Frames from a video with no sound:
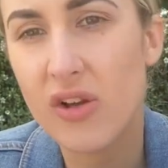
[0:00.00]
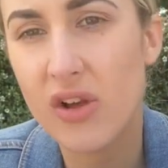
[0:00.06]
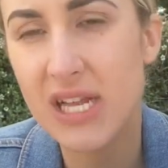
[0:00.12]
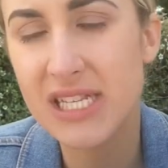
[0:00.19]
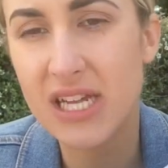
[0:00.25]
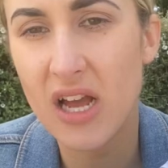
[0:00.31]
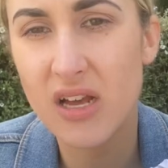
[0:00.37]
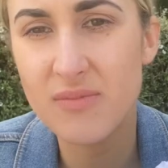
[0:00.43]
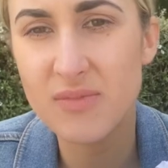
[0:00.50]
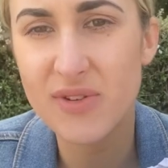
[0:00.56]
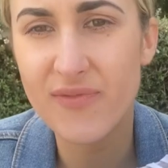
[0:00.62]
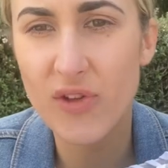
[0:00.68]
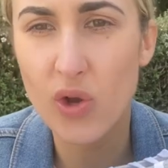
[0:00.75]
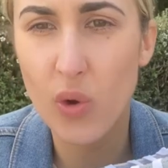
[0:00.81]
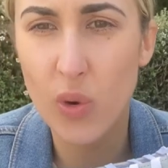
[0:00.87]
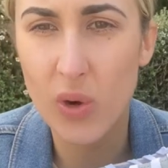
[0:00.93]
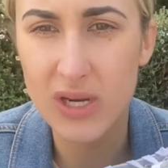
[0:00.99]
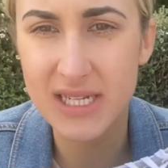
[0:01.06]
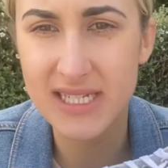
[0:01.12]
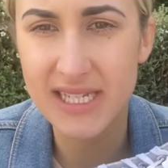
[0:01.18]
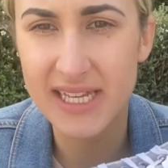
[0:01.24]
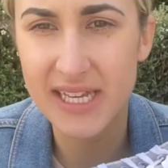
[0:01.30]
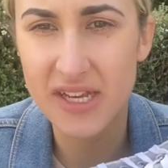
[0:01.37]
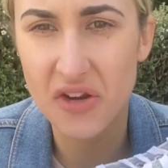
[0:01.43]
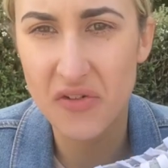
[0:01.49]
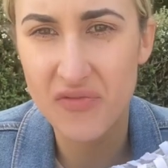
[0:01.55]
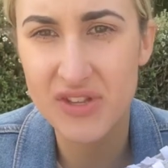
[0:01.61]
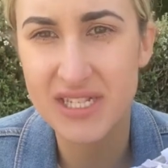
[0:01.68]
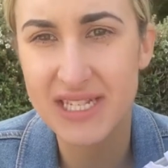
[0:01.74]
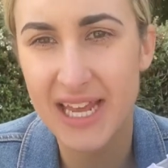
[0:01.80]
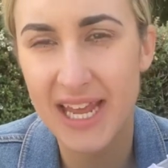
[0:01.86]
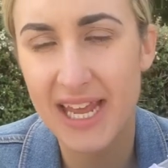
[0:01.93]
in terms of the quality of
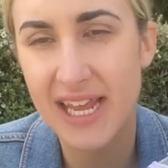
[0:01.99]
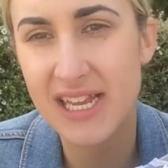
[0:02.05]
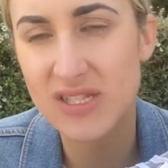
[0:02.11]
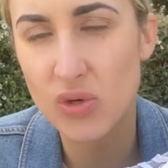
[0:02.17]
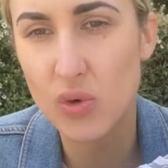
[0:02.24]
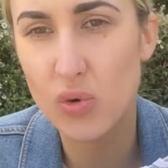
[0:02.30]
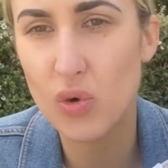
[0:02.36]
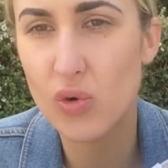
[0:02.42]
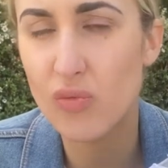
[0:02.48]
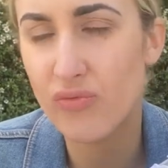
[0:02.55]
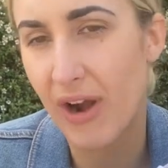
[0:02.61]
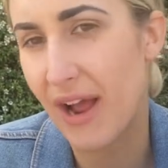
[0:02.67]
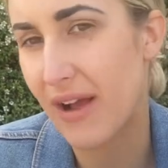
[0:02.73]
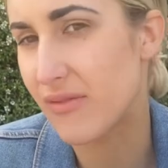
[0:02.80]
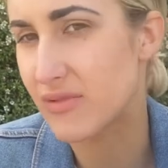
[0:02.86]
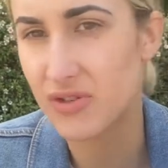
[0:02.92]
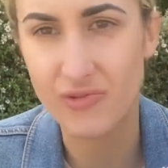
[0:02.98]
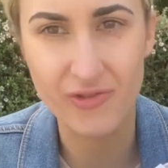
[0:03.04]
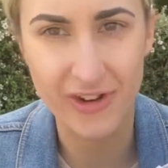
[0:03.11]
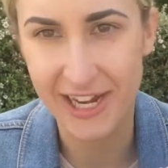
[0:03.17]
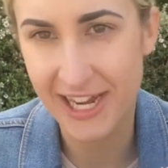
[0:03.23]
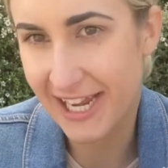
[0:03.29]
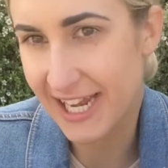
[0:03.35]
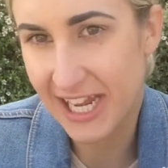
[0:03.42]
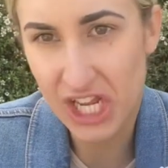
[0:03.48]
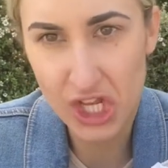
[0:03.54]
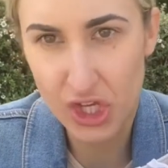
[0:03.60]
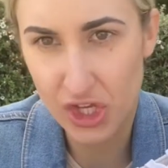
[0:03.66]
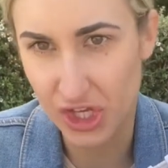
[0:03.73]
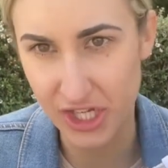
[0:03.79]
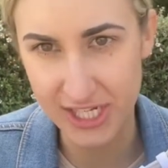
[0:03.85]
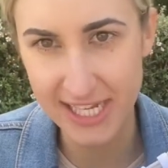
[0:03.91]
the skate, it's all round really
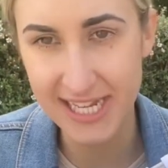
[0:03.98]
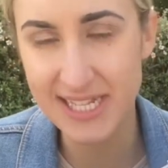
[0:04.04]
good.